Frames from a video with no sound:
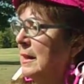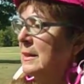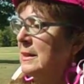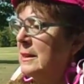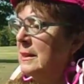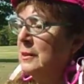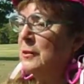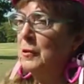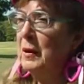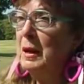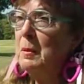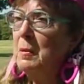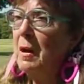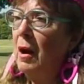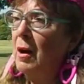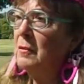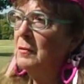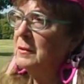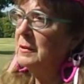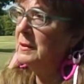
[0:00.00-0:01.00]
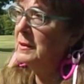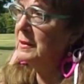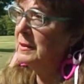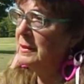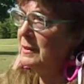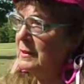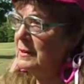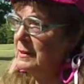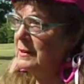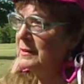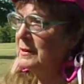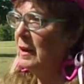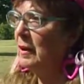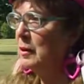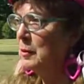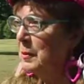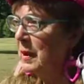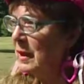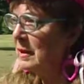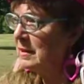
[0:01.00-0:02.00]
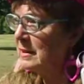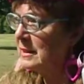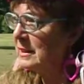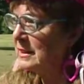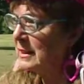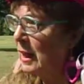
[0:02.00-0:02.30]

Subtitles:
His grandma taught him how to